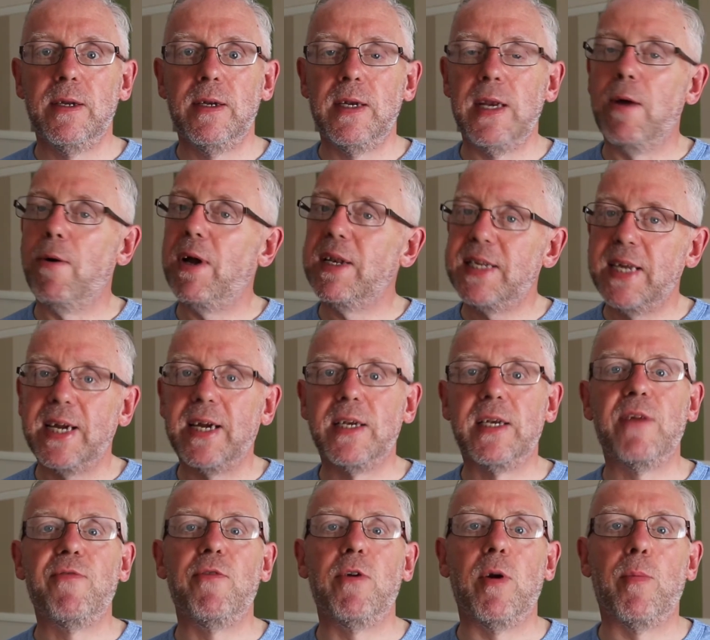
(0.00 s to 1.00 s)
Now I take a
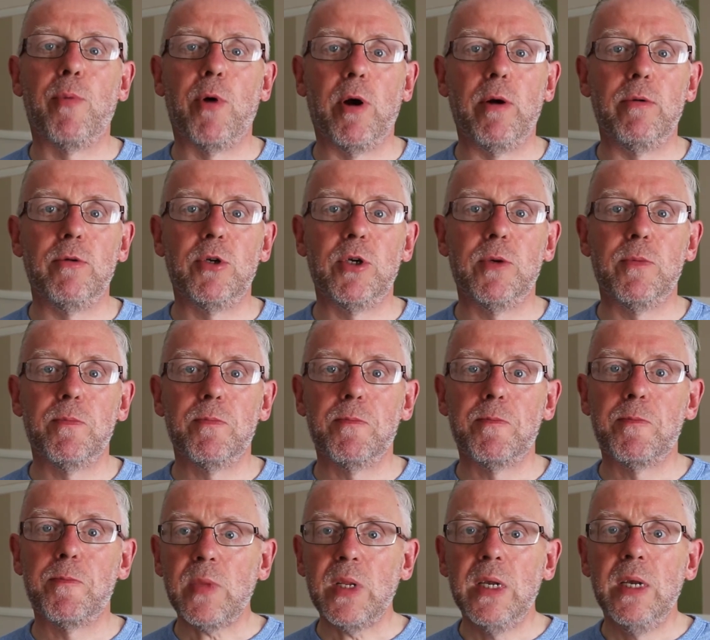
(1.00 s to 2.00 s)
different approach.
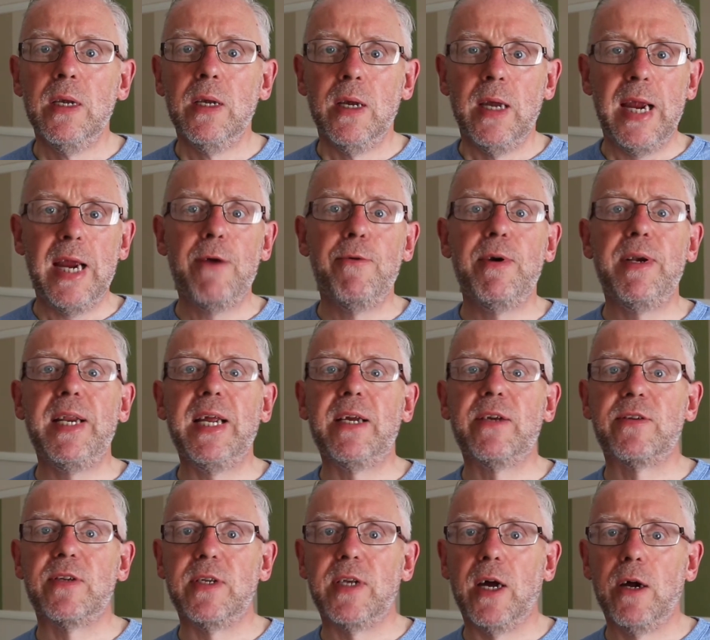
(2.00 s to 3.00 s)
Here at
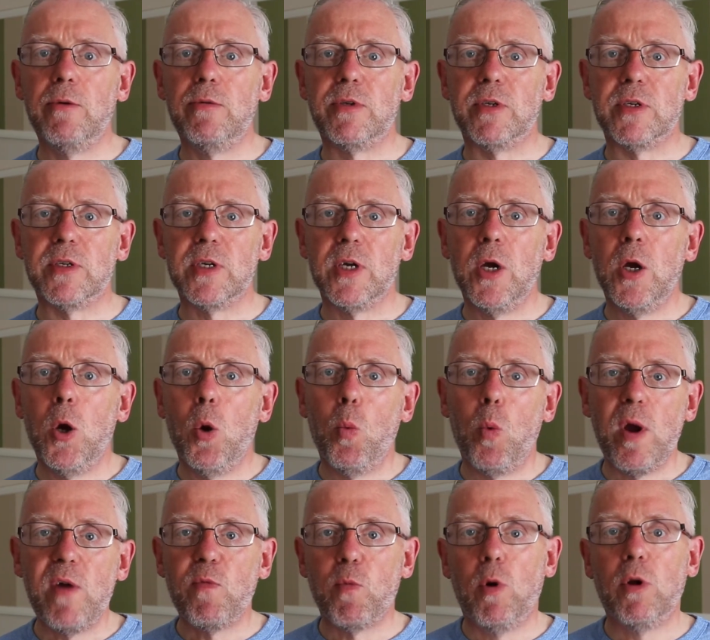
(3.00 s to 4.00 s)
diggersanddozers,
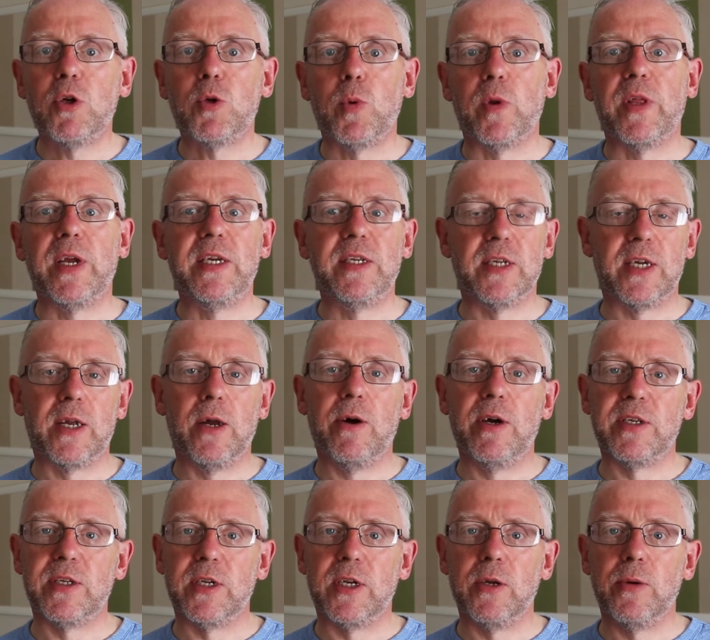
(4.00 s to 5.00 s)
we've watched what these
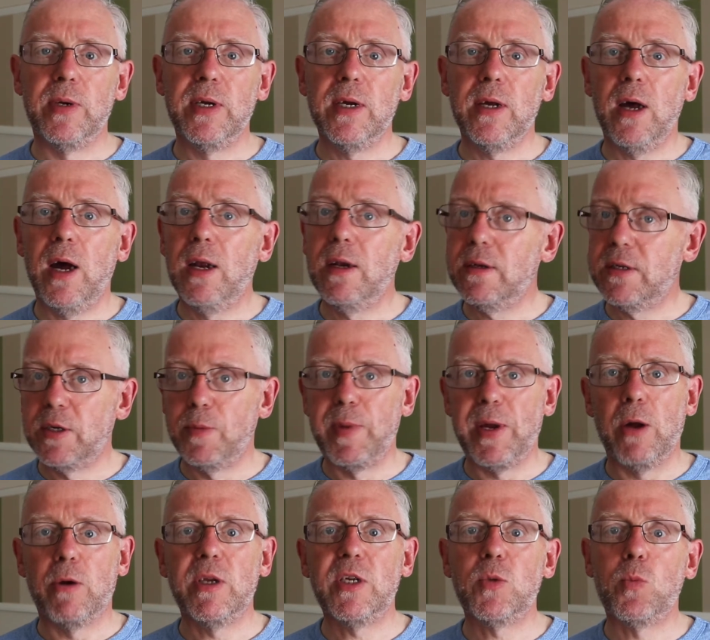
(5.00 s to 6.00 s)
guys are doing, and to
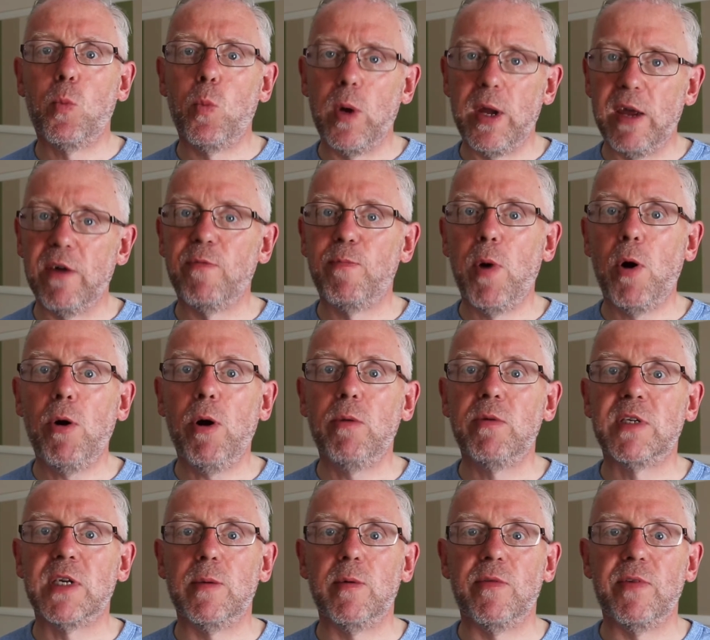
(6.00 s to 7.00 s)
be honest, we have
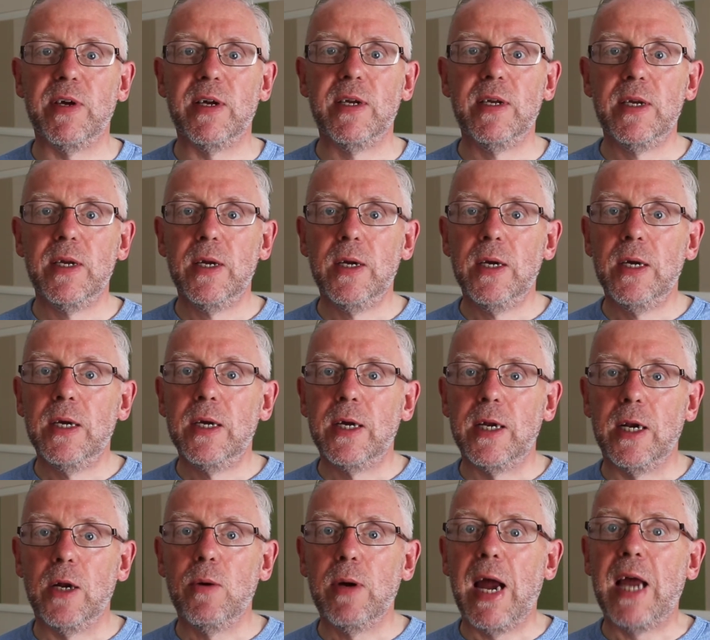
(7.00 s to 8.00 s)
borrowed some of it.
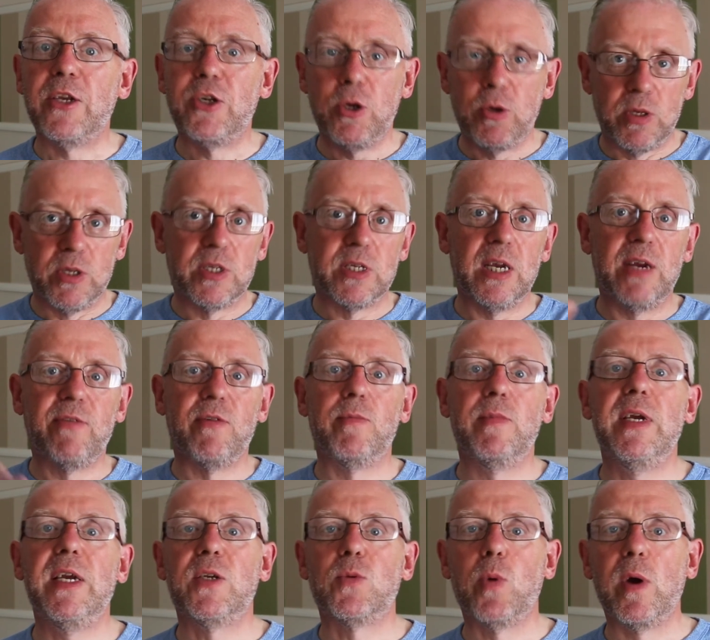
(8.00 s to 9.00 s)
As you can see from
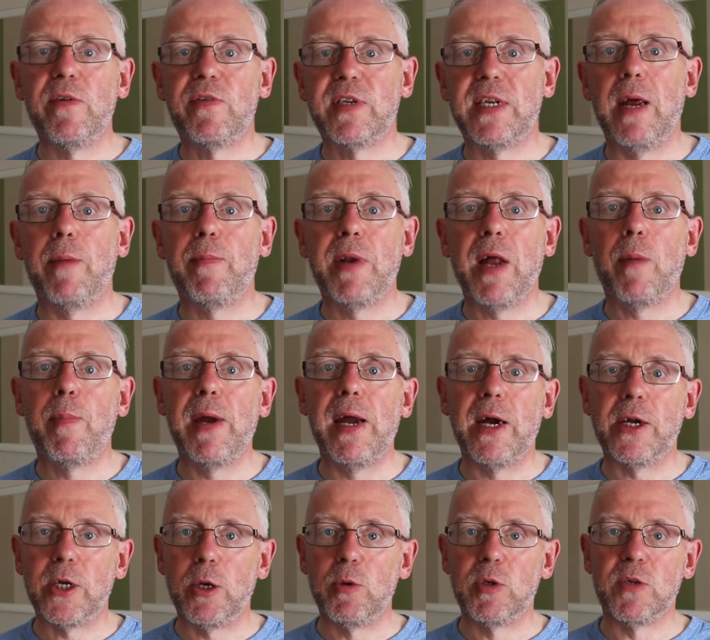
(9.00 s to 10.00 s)
this, we've stepped up
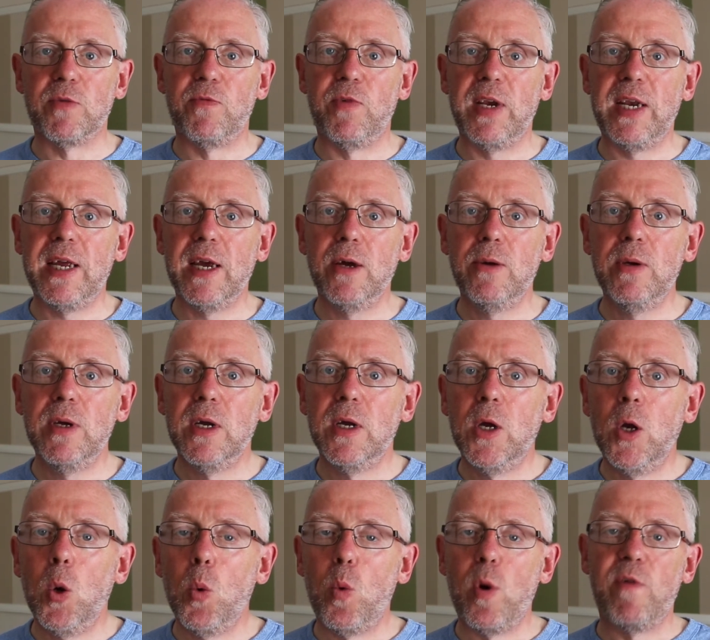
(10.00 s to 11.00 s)
our use of video,
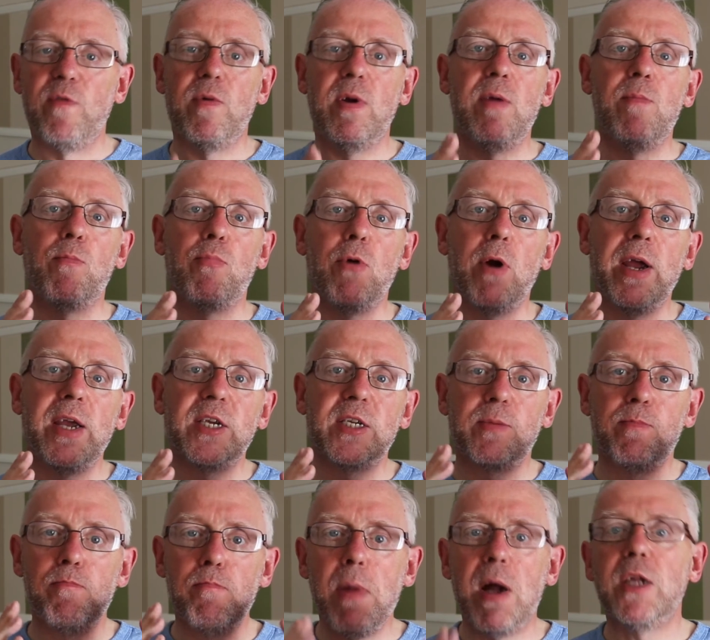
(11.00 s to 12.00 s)
we've
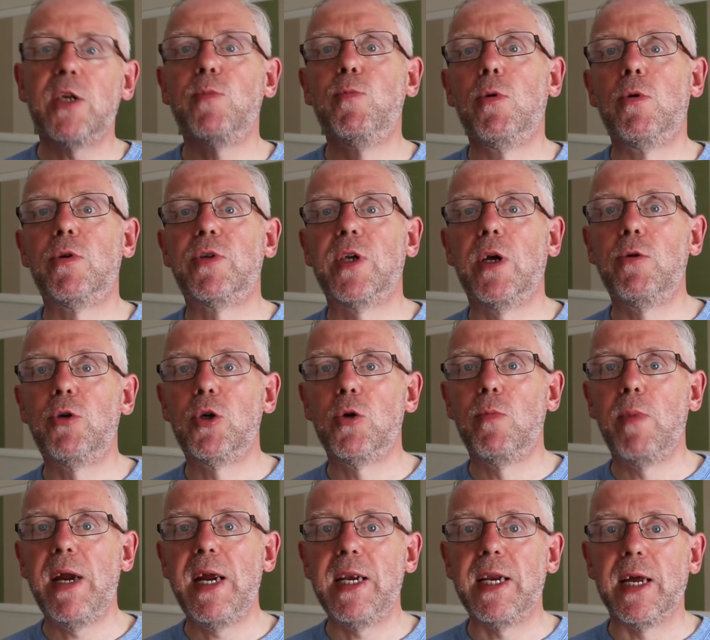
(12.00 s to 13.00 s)
embraced much more social
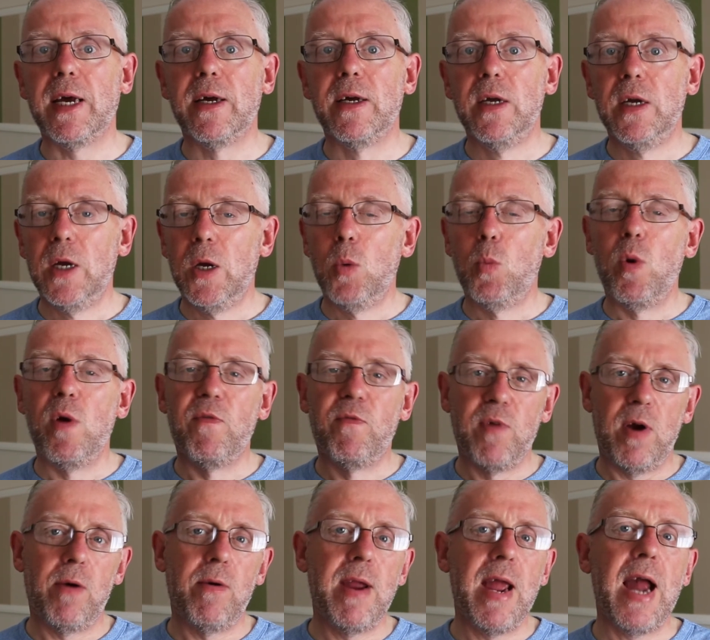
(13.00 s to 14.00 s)
media, we're
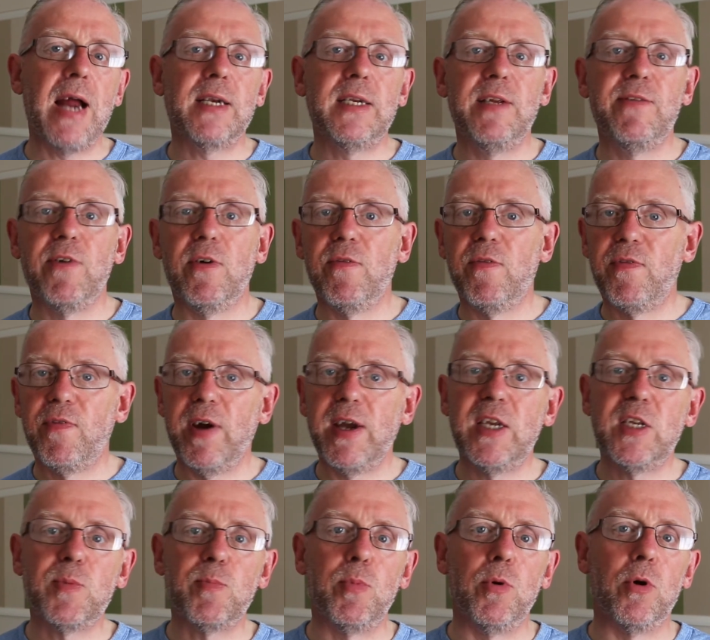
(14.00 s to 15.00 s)
very active on
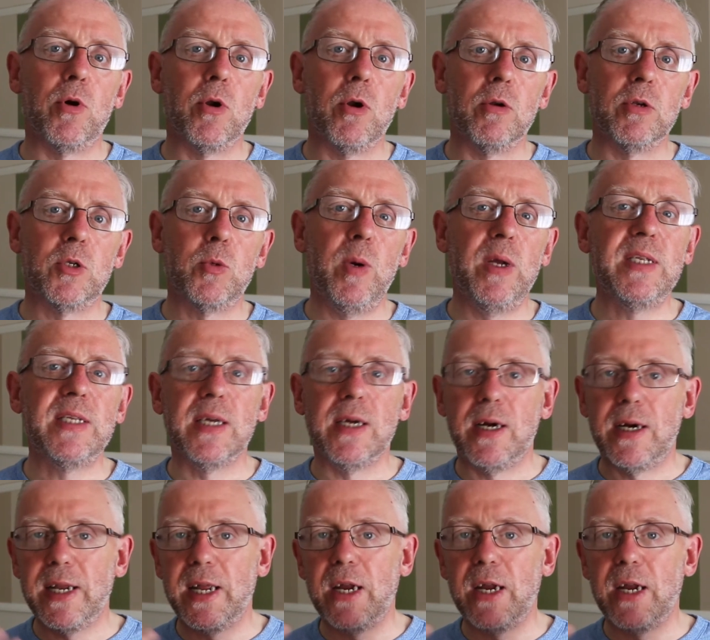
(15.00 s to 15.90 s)
Facebook and on Twitter, and